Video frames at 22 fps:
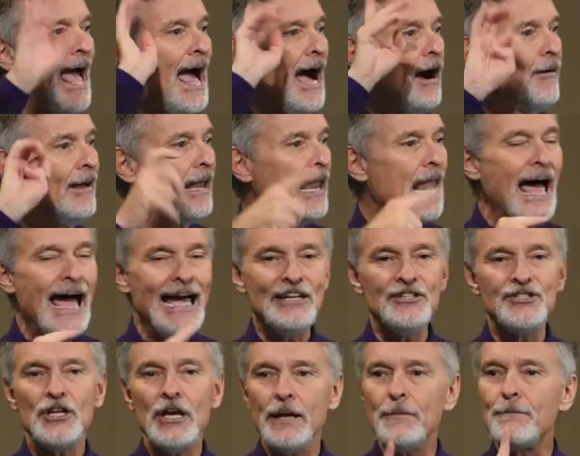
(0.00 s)
how
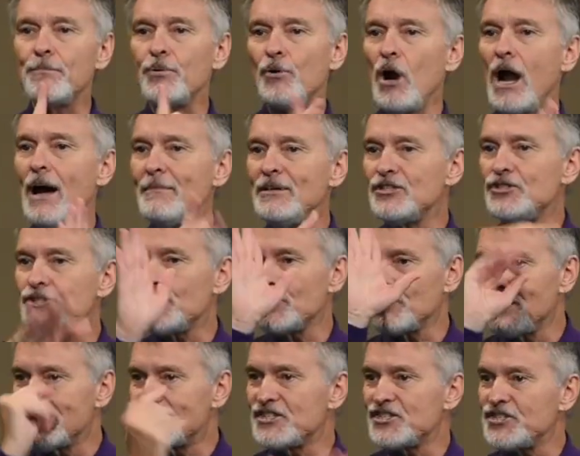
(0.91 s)
Elijah had promised
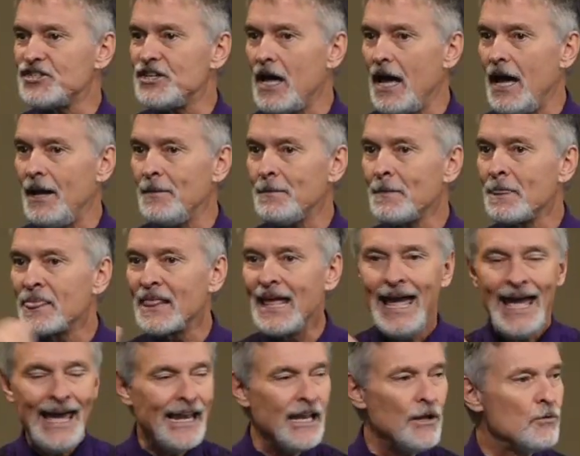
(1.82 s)
her a son,
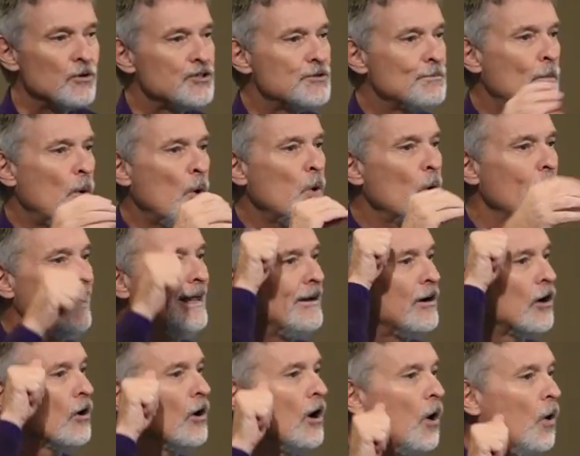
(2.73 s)
and he was born in
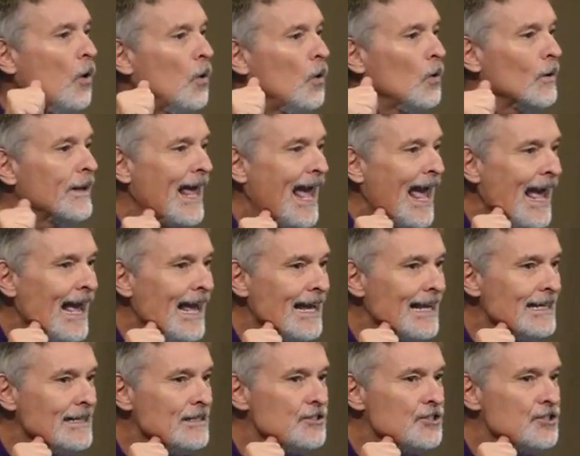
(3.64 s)
her old
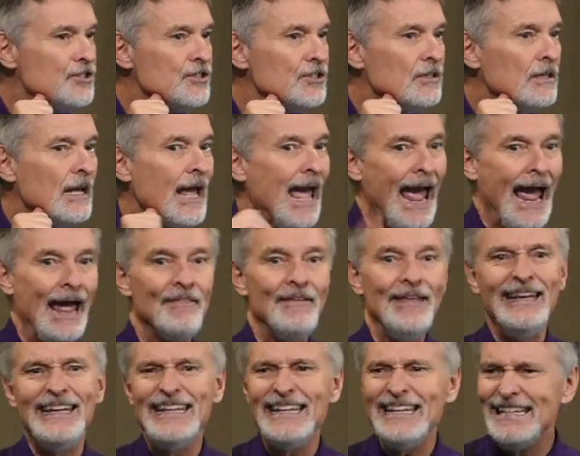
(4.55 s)
age, and
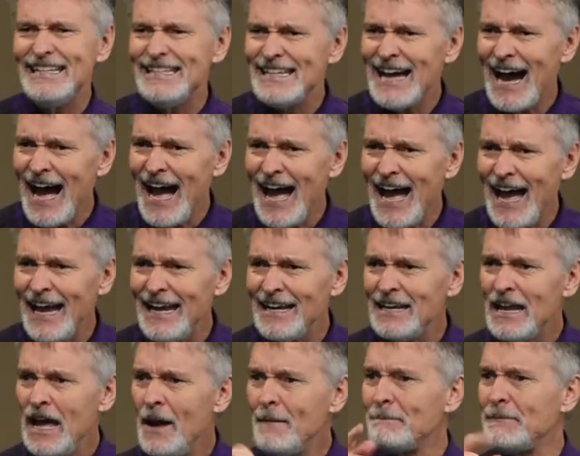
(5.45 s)
then he
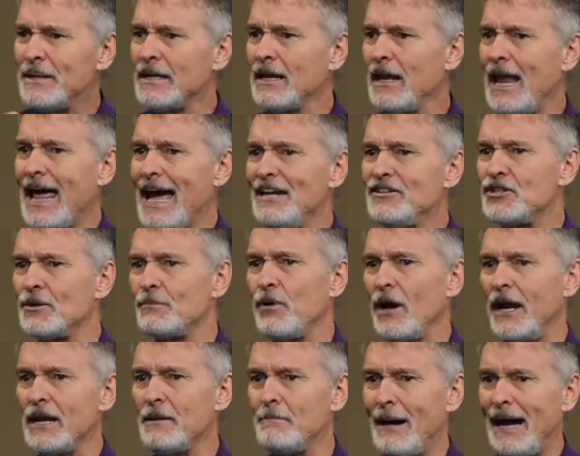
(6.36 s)
died, but Elijah
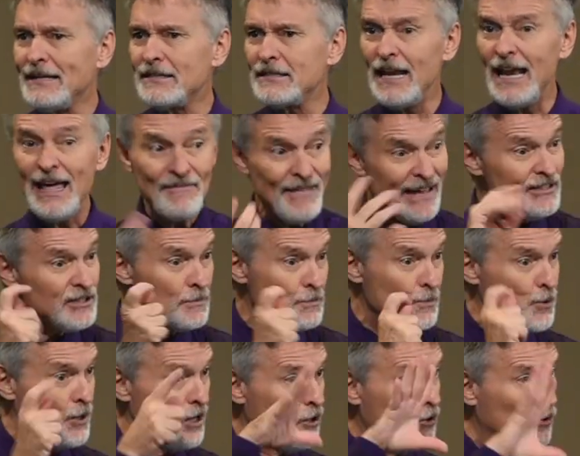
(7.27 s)
brought him back to life. That's a
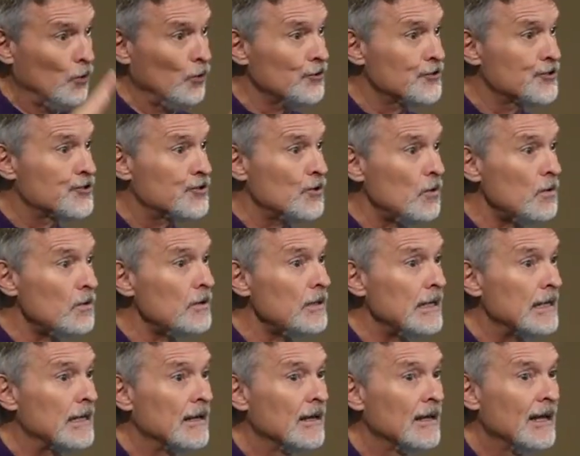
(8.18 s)
pretty cool
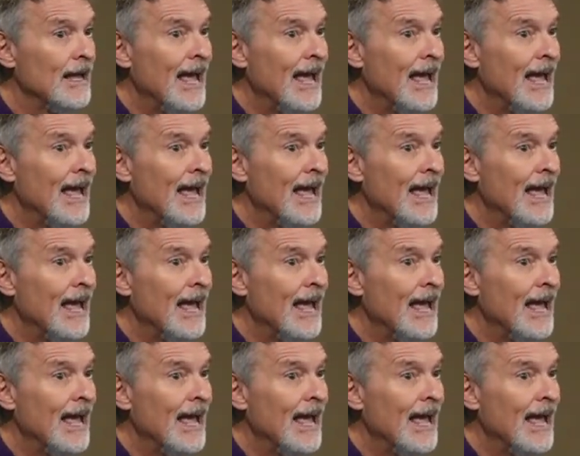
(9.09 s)
story.